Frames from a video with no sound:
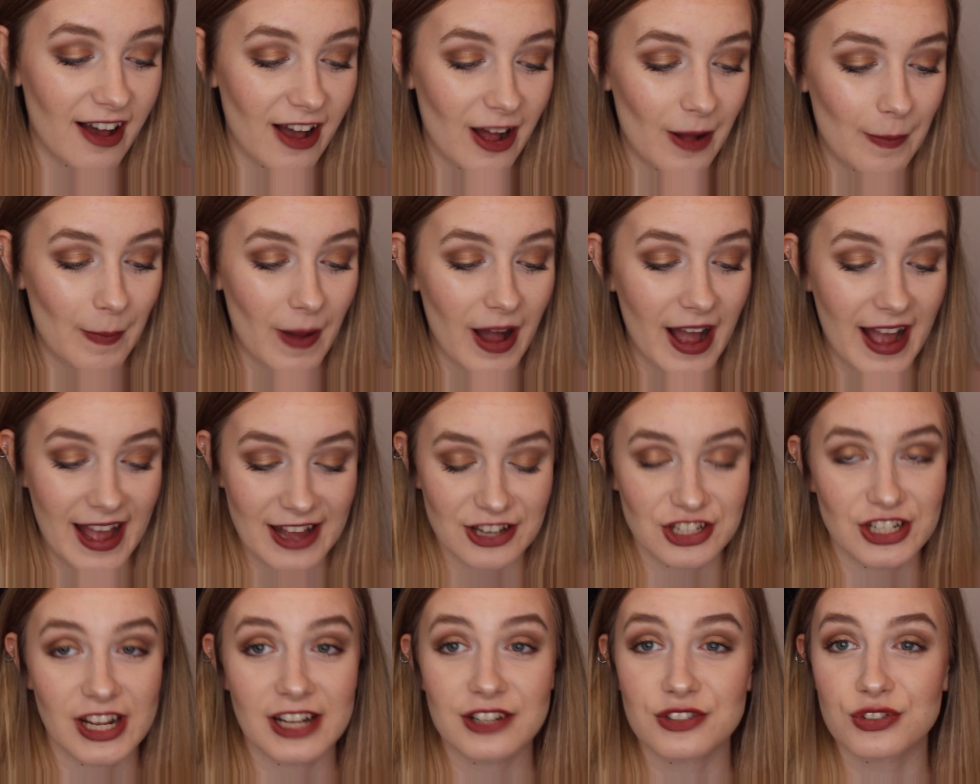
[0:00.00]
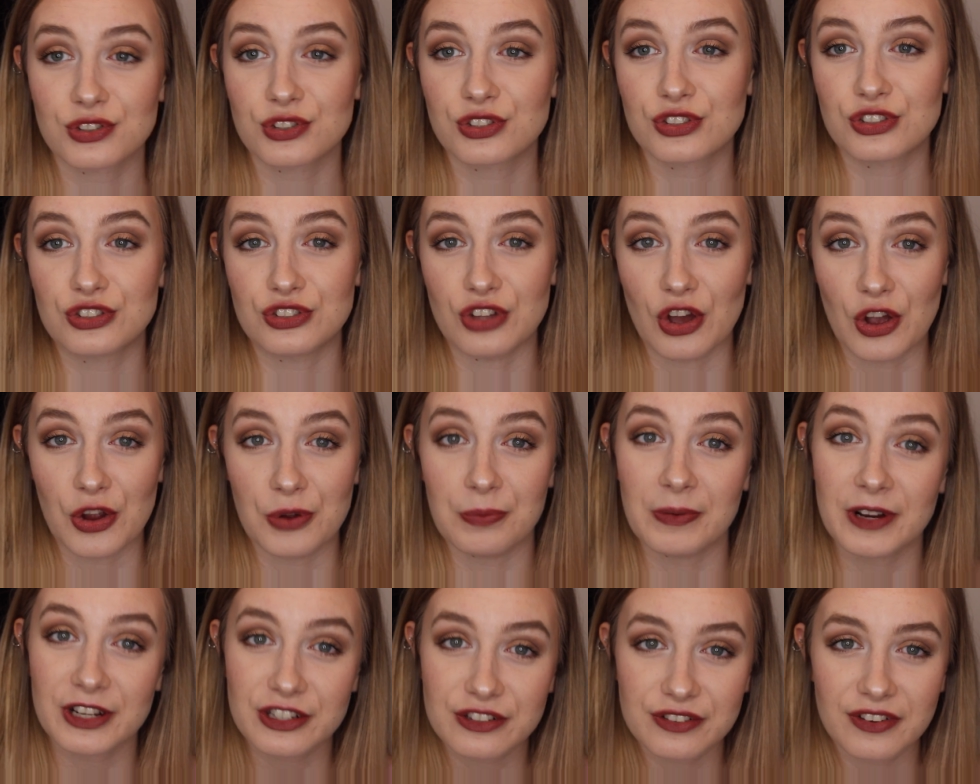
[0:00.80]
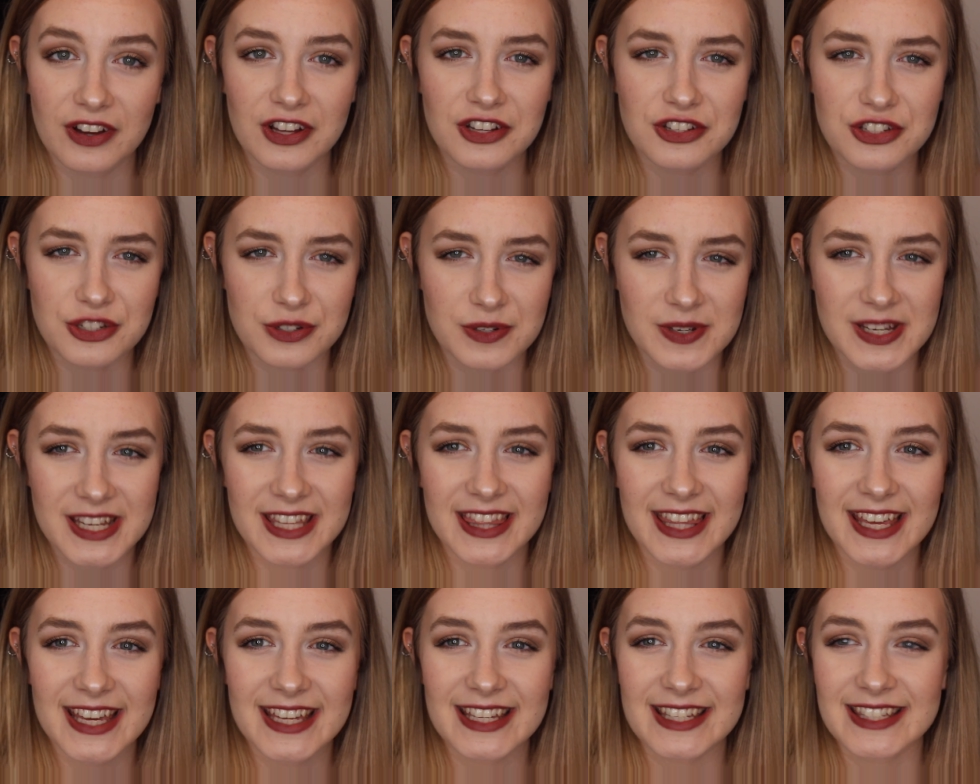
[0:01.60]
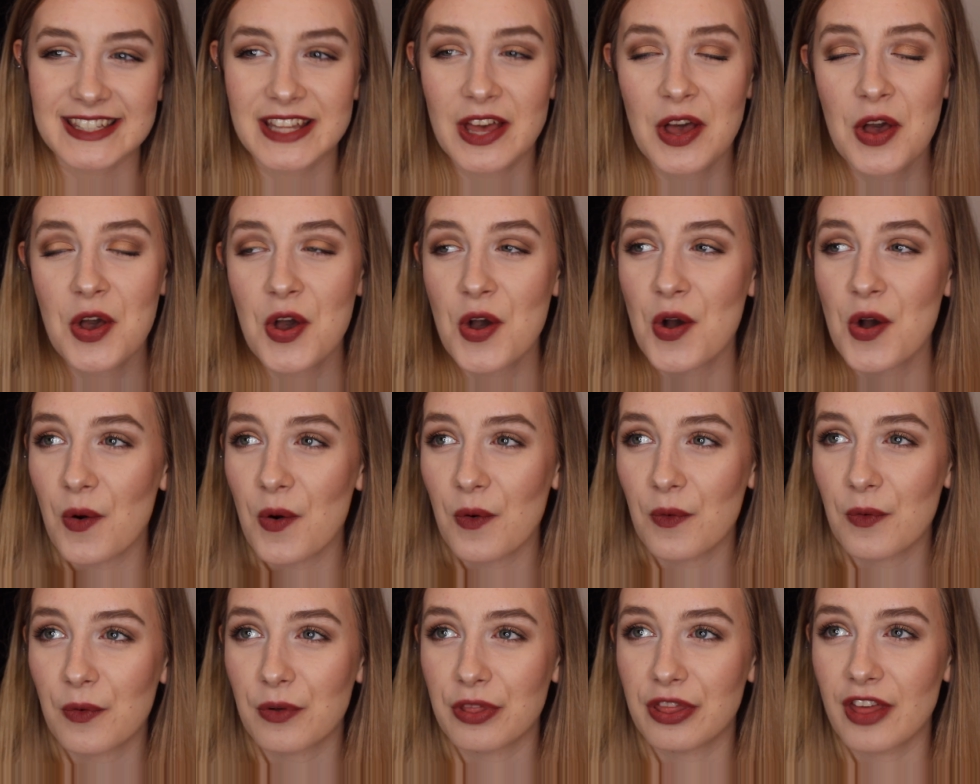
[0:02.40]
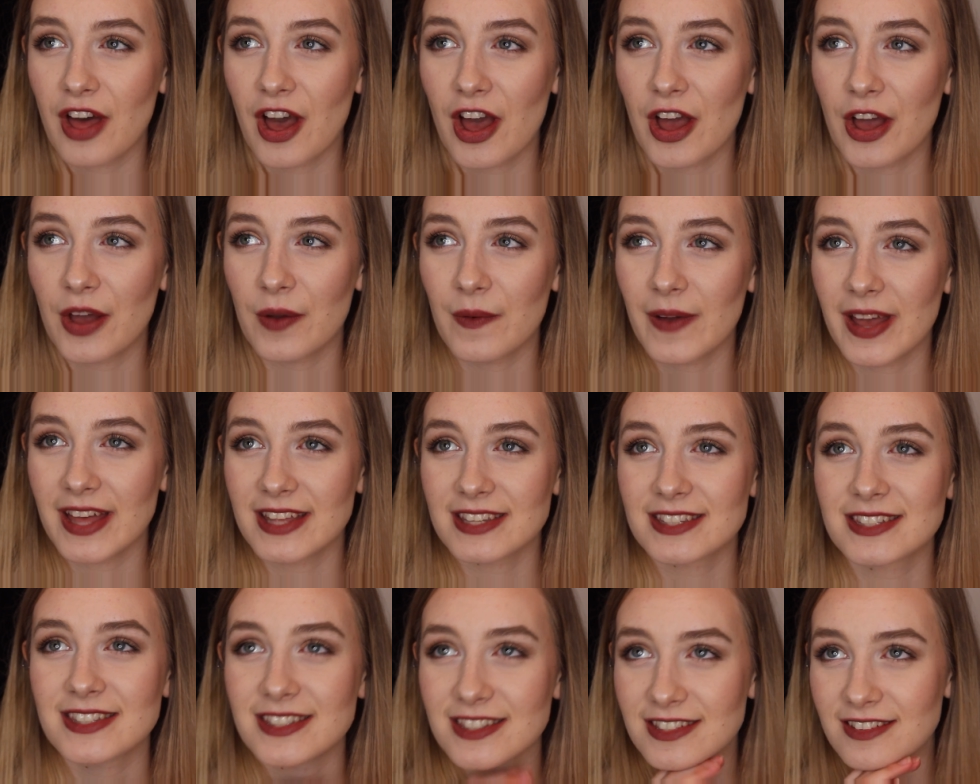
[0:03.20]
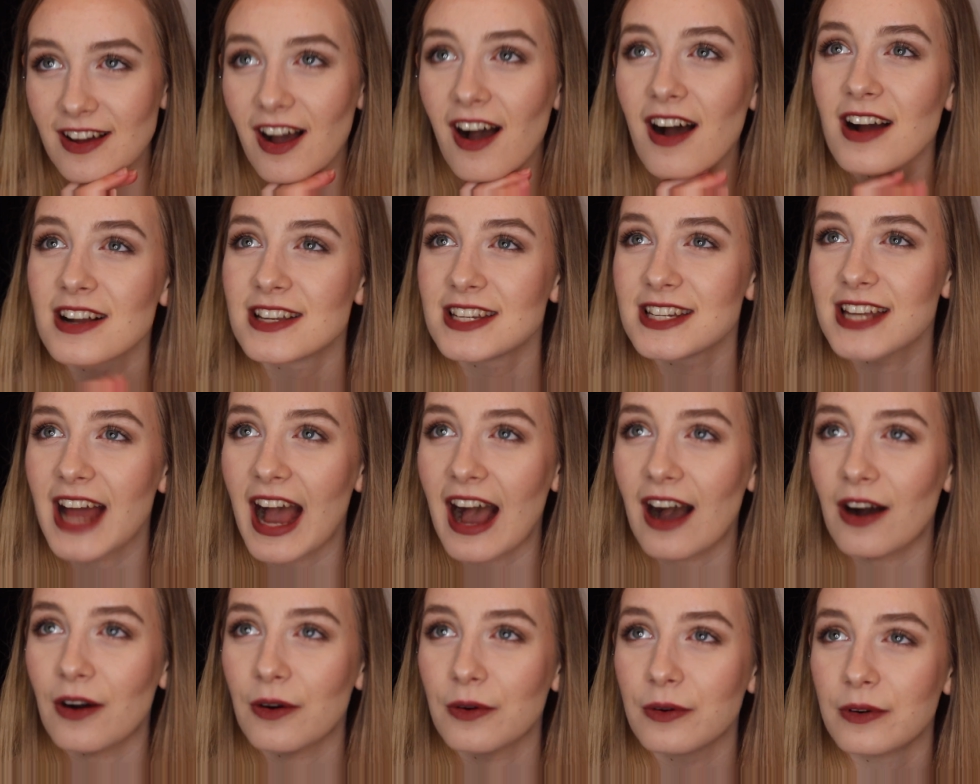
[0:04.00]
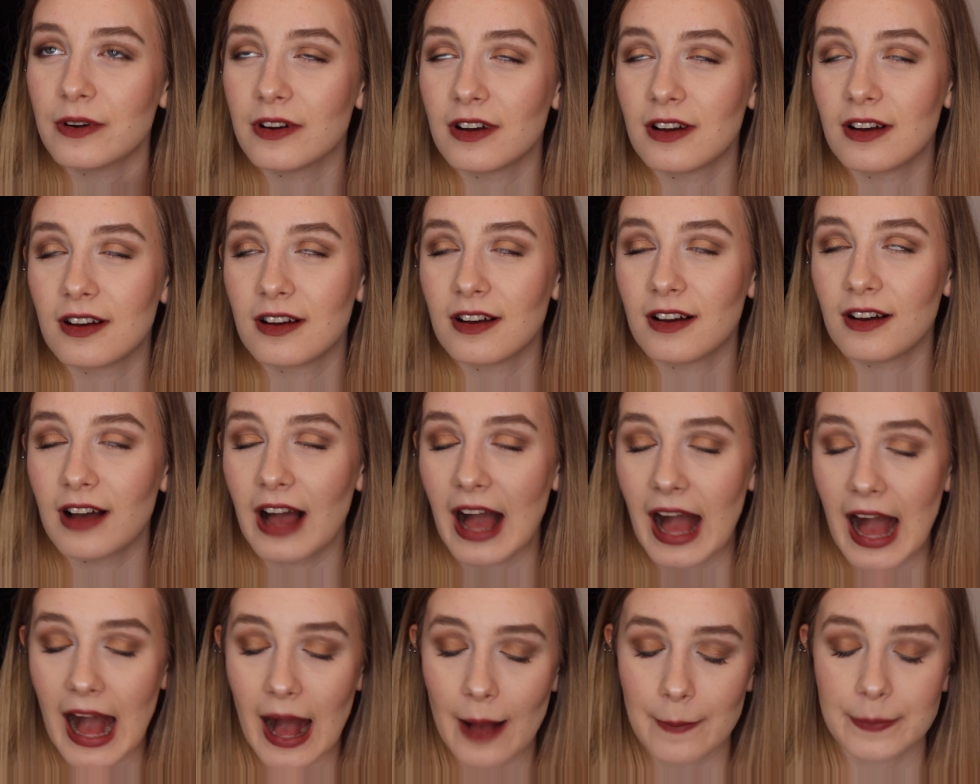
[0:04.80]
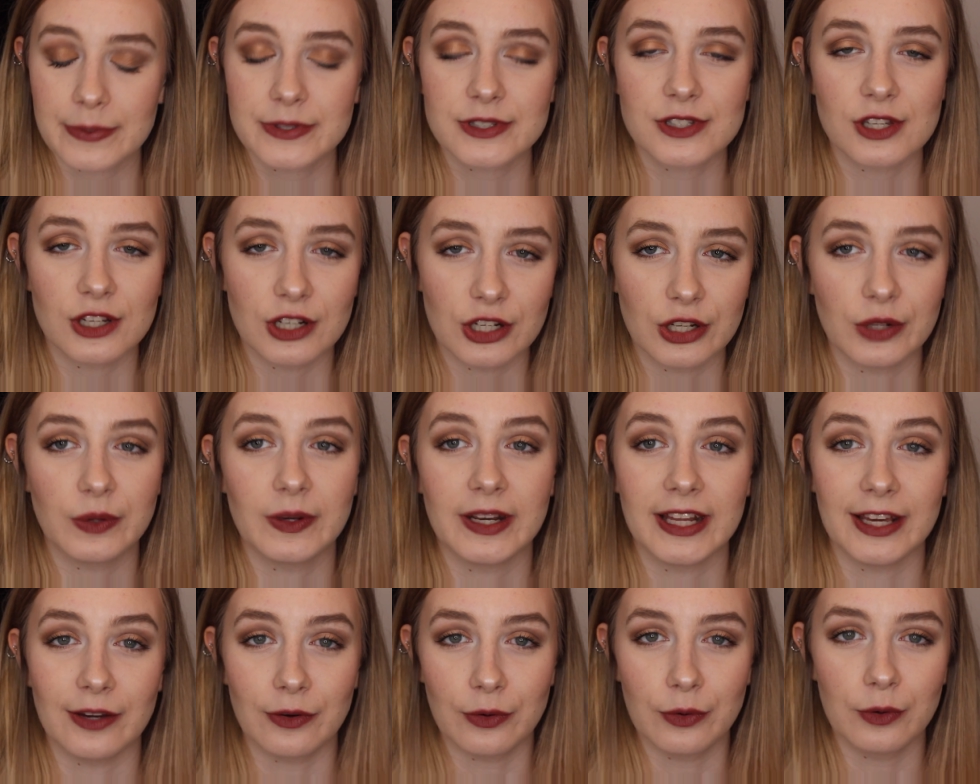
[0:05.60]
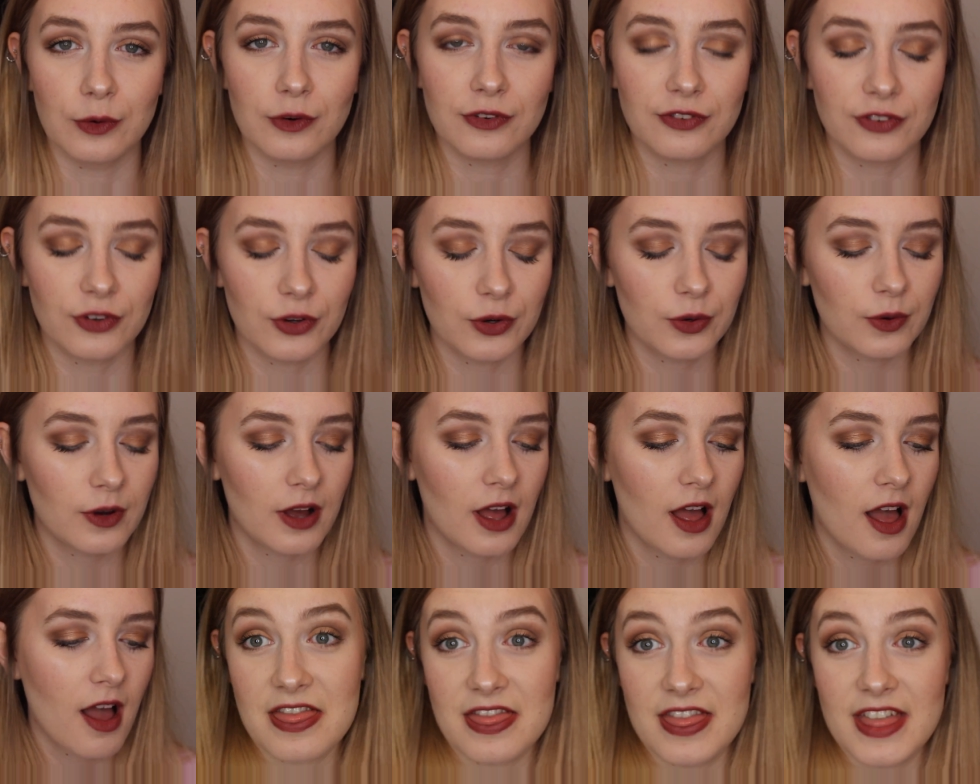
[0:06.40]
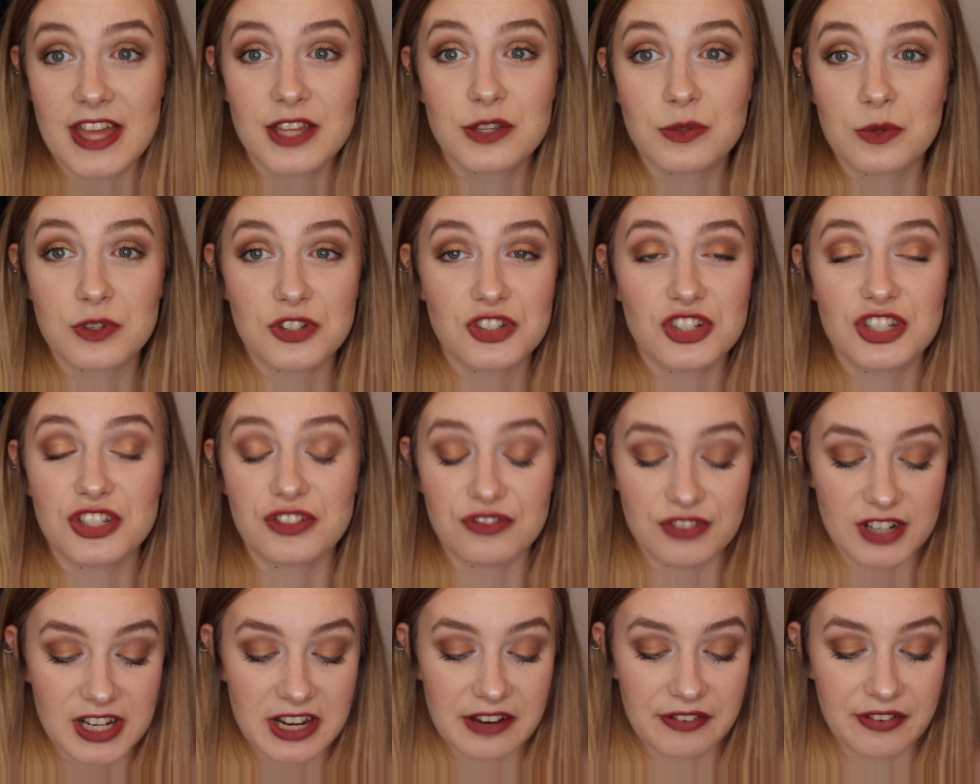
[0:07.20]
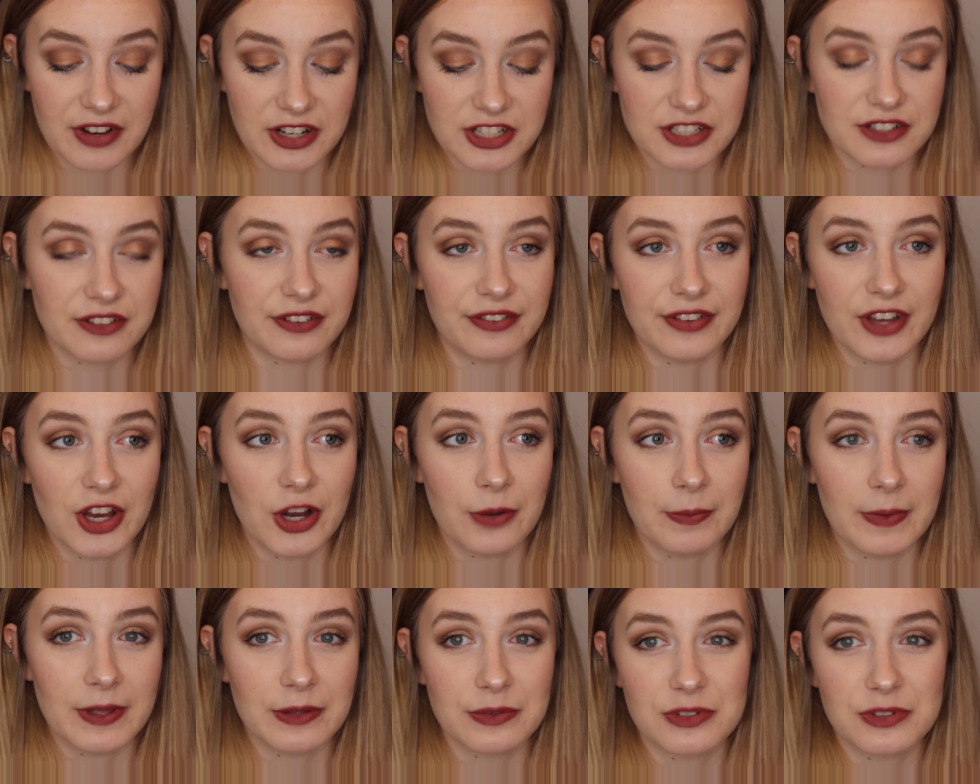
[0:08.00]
I actually had so much fun doing this, although it started out absolutely awful. This was just really fun to film.